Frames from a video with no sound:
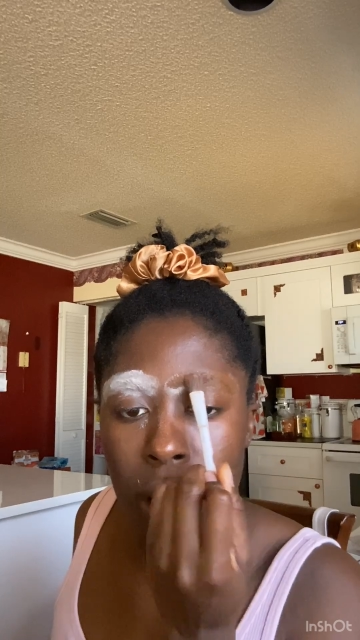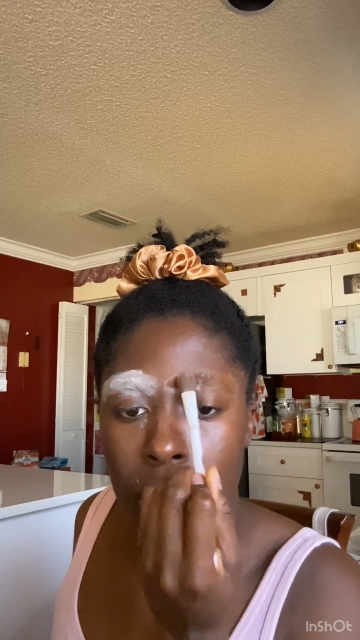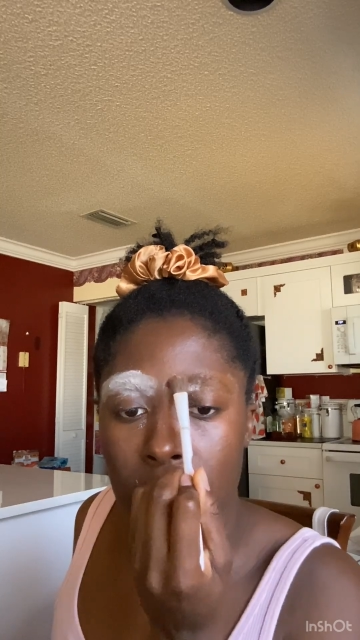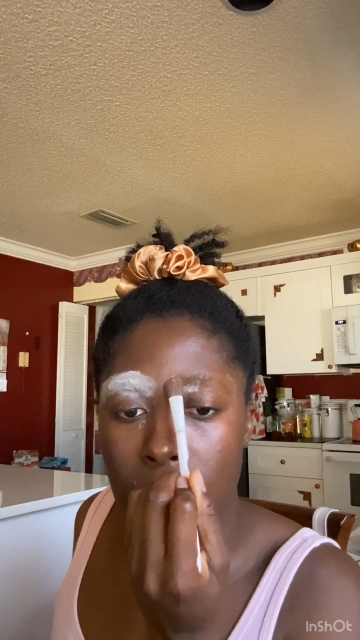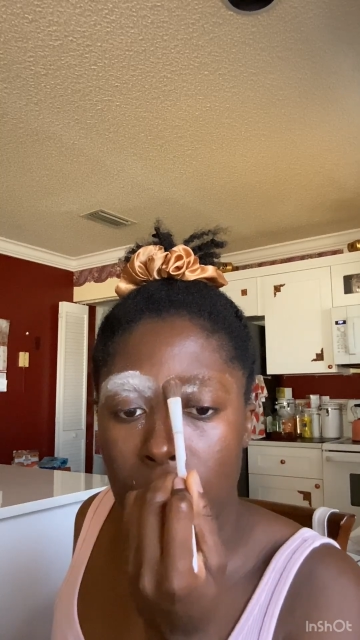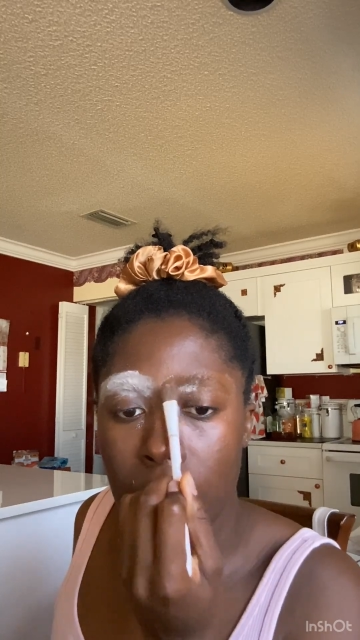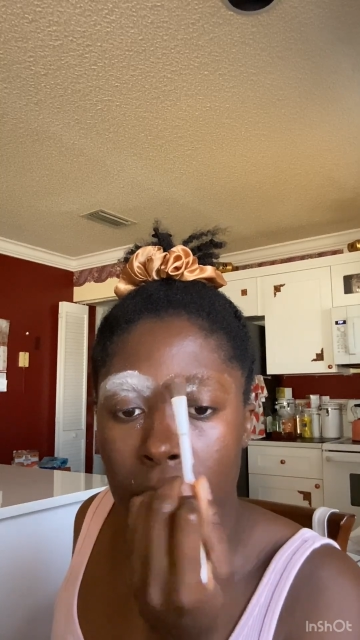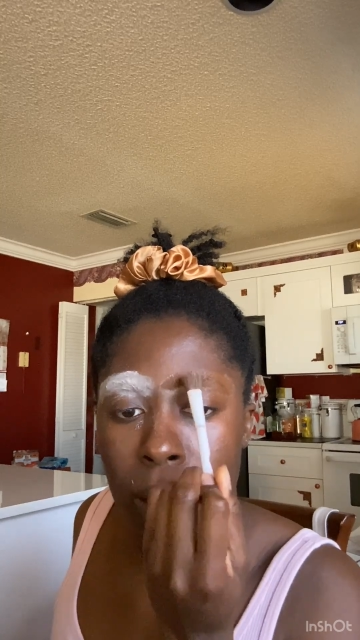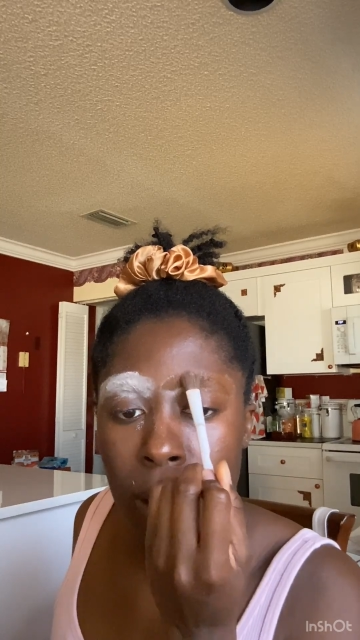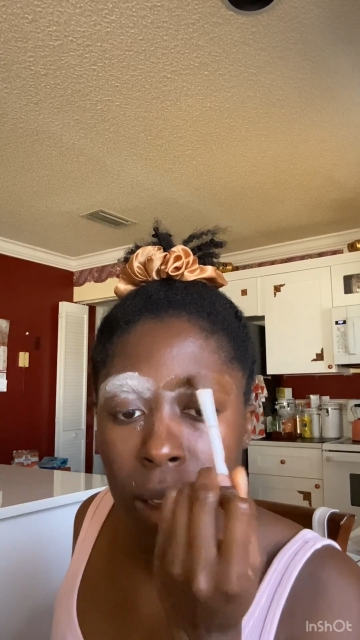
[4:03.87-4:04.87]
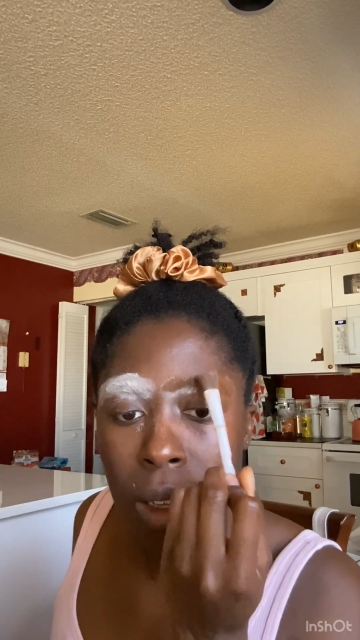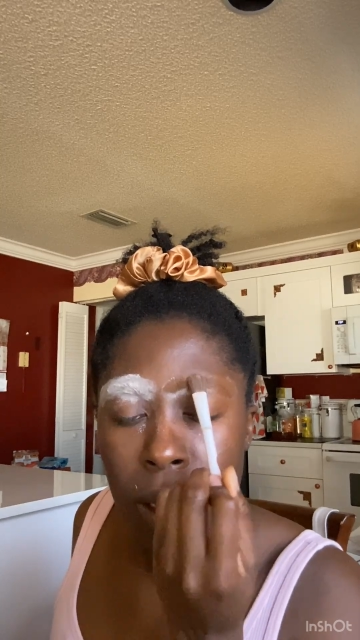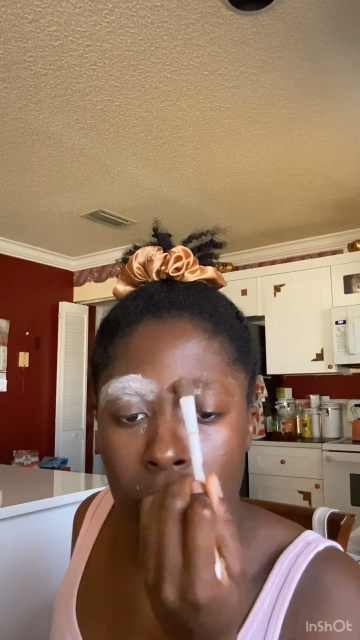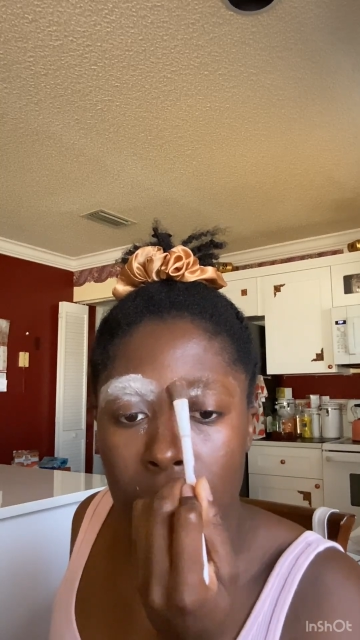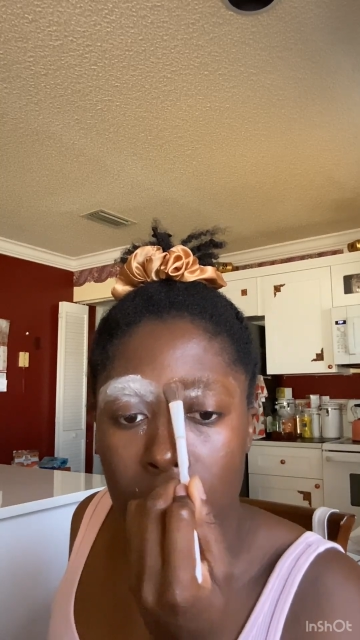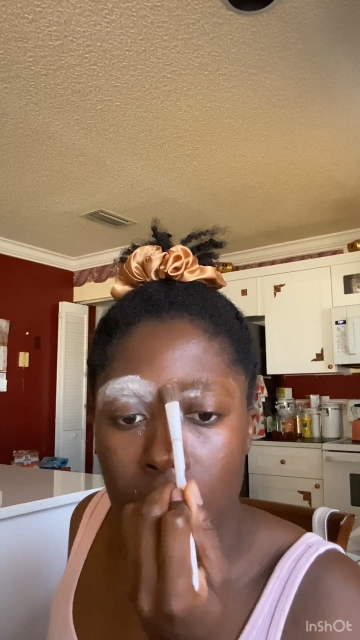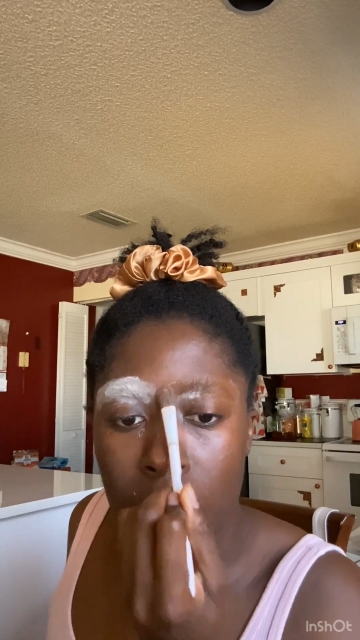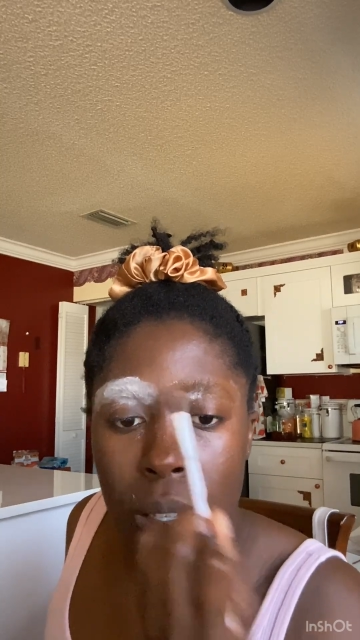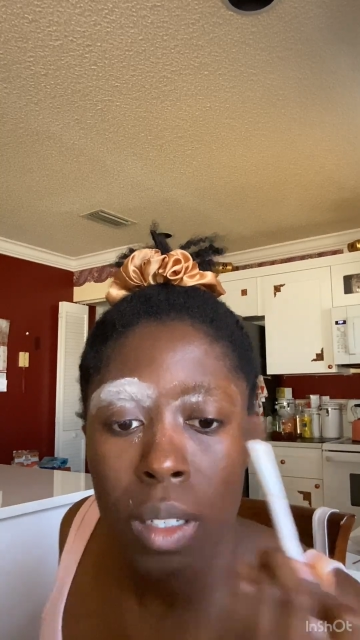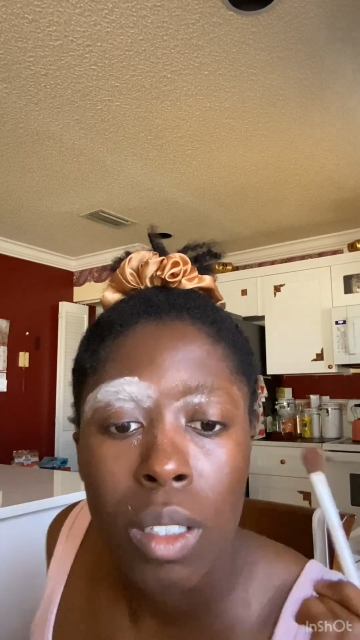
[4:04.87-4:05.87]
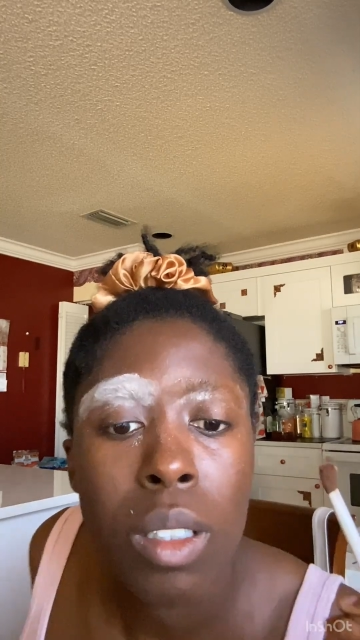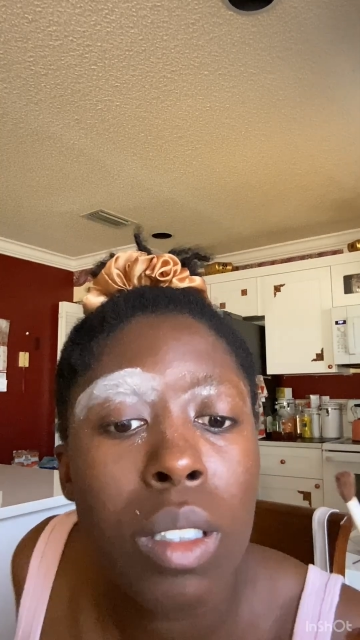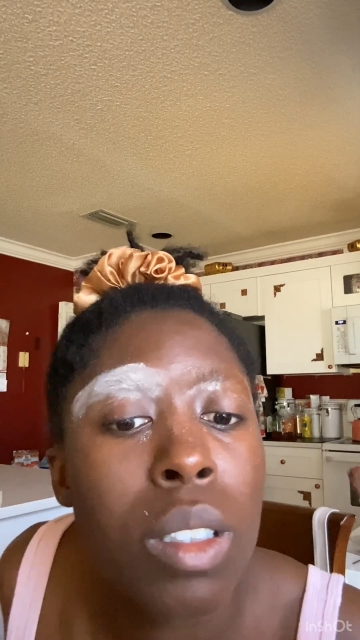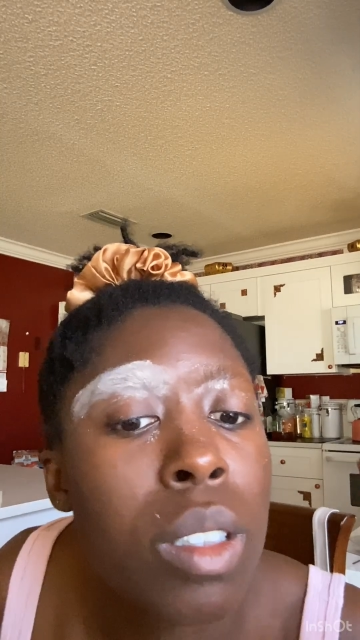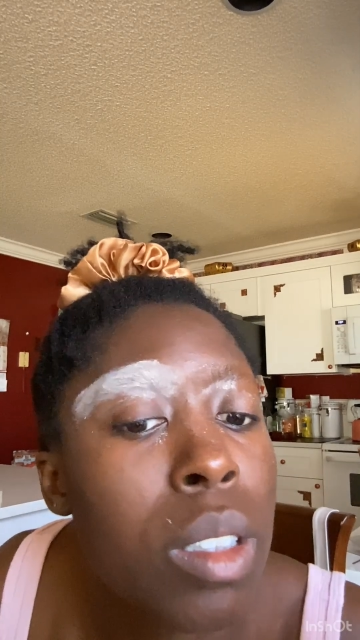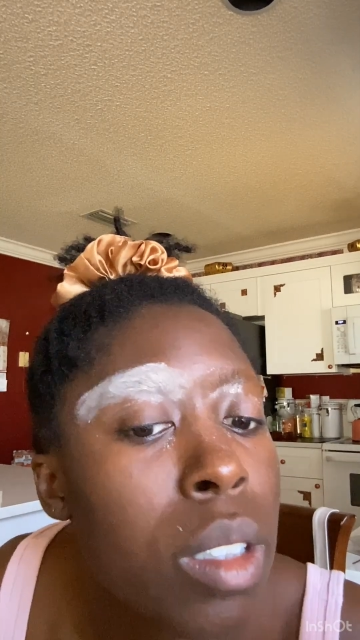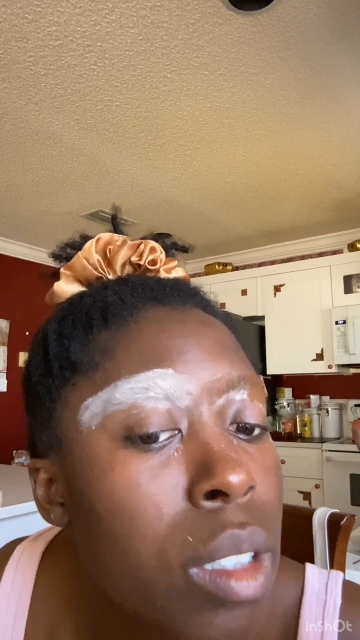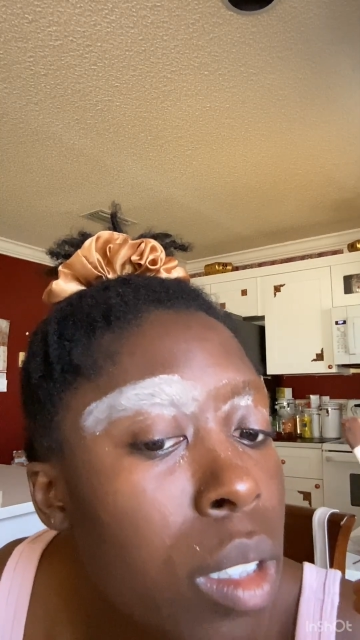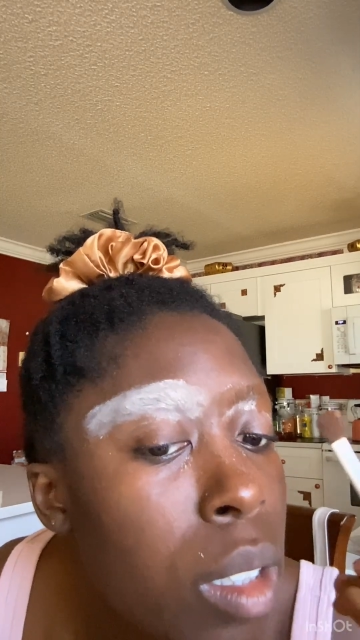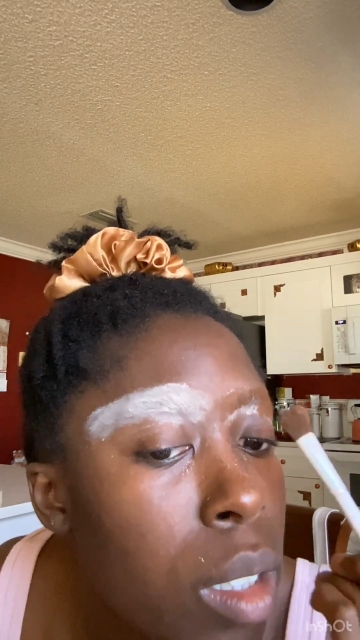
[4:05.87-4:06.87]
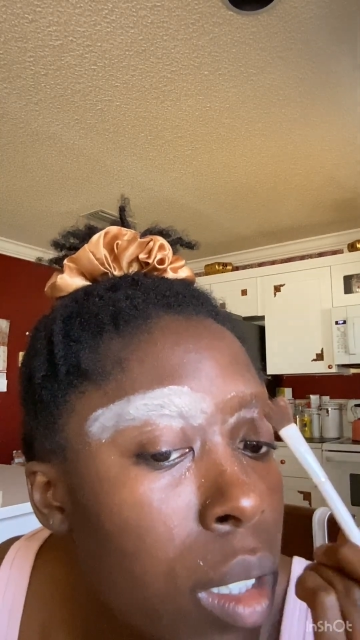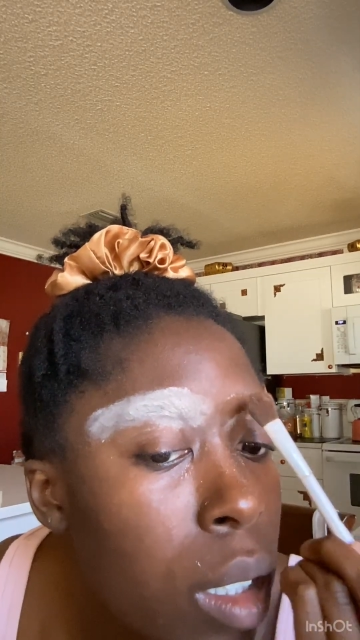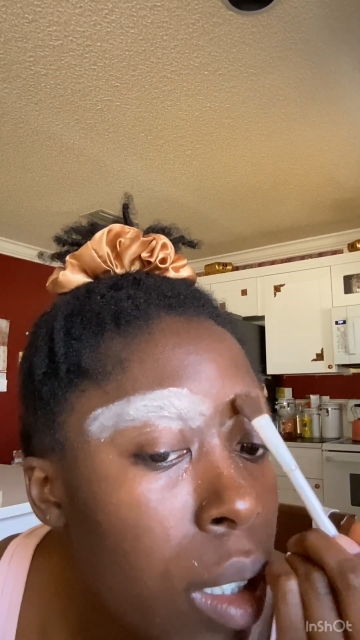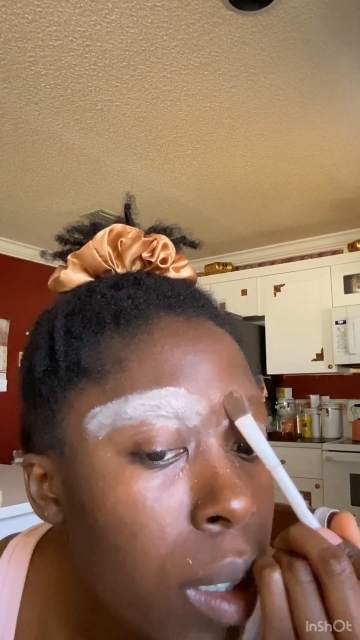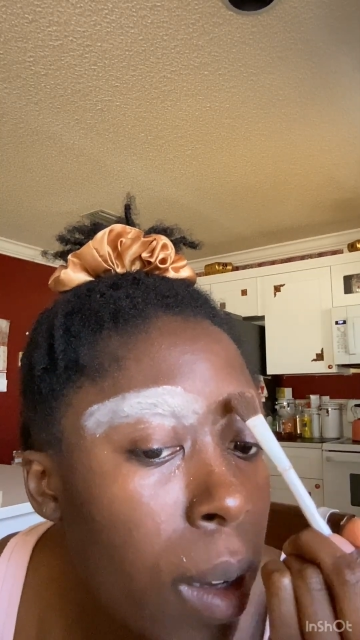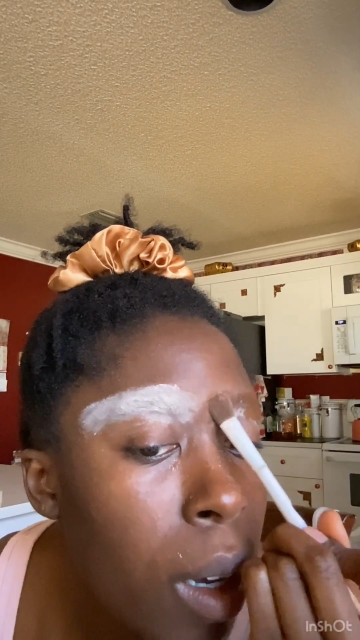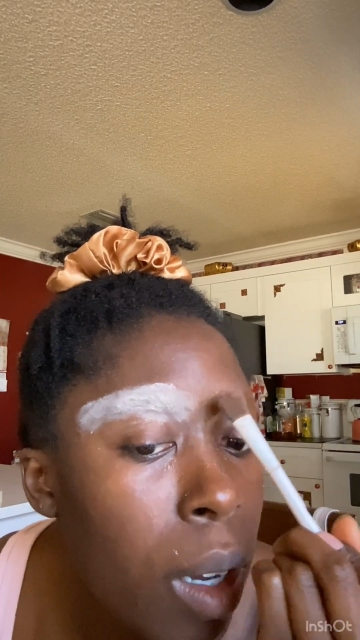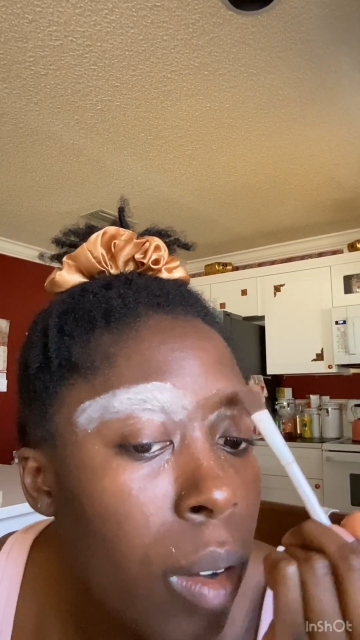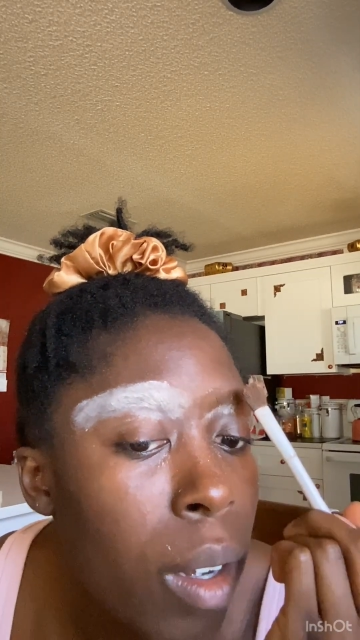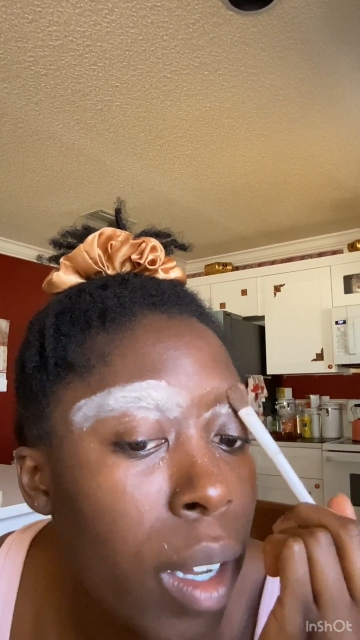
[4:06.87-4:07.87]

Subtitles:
skin tone, the more of a no brow look